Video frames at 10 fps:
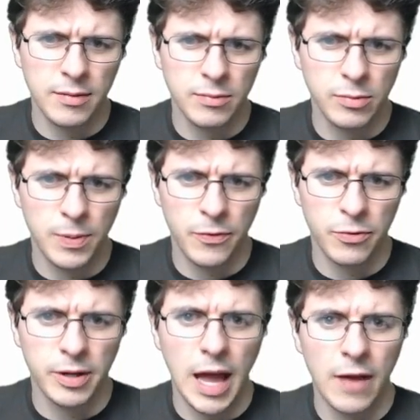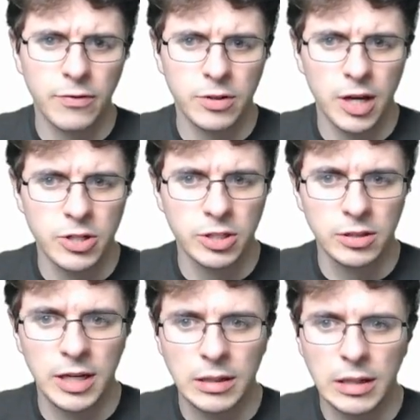with buffering after dodging.
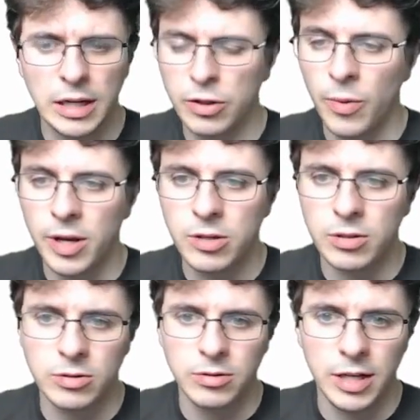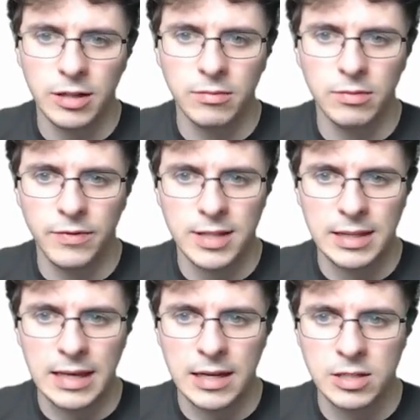Yeah, I don't know why you couldn't do that if that's the
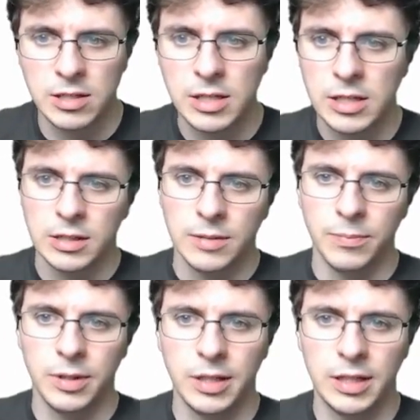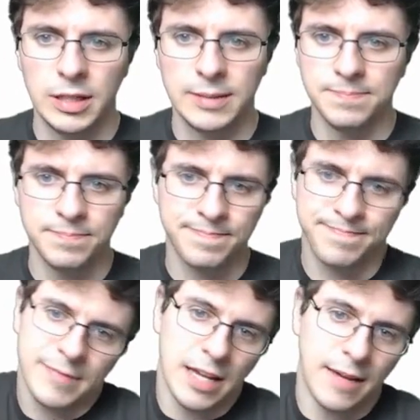case. But I
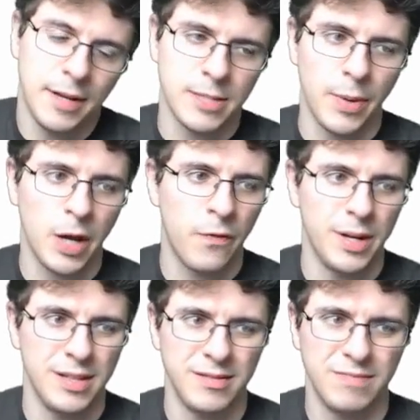mean, it's a buff, but